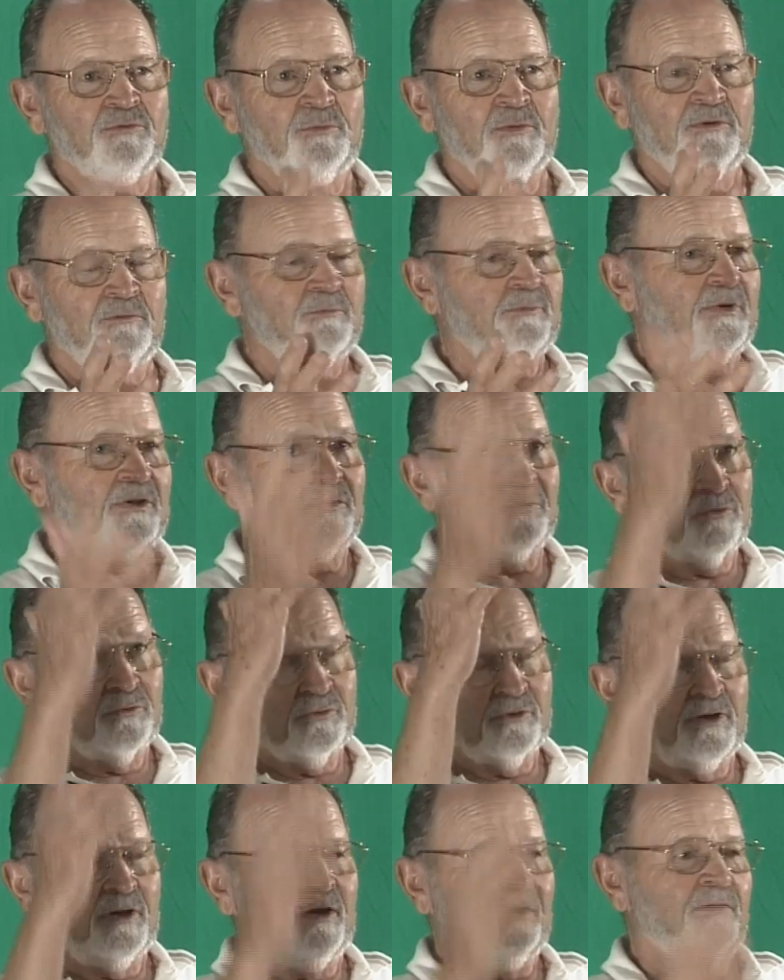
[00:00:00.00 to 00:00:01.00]
but big
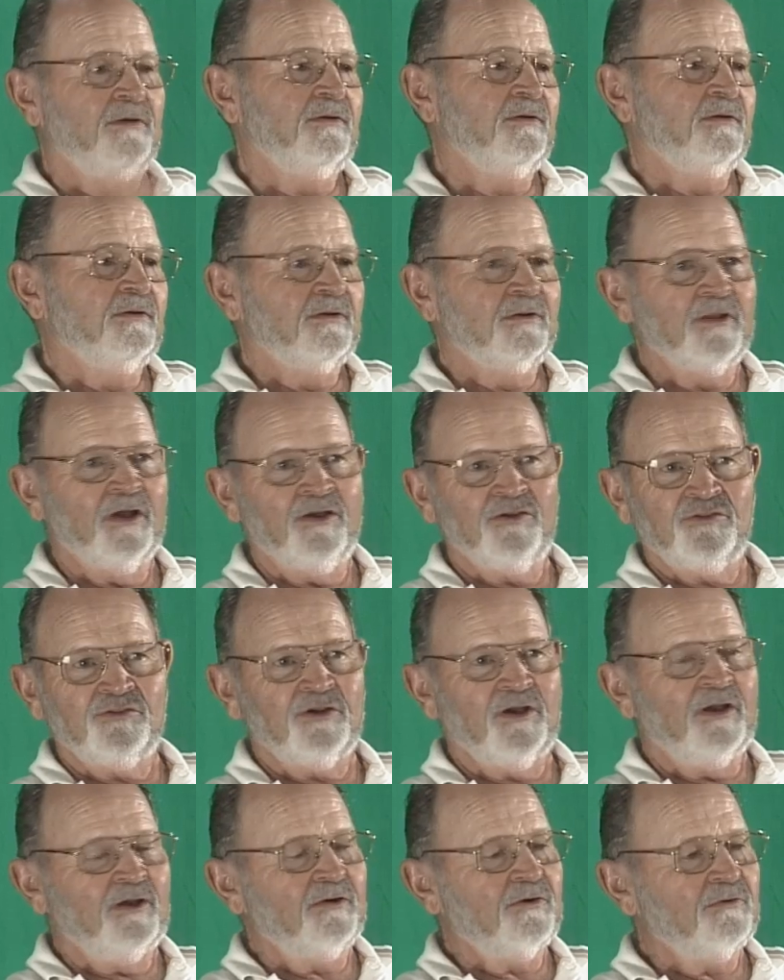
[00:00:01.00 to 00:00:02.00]
old guy. Nice
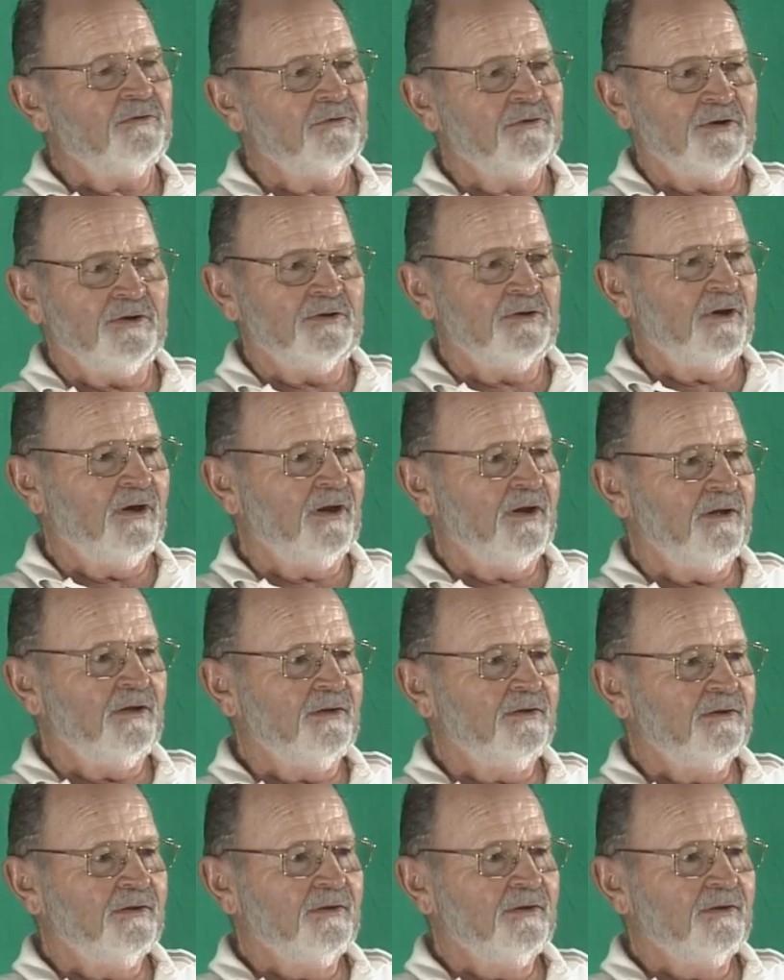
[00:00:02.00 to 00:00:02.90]
guy, great guy.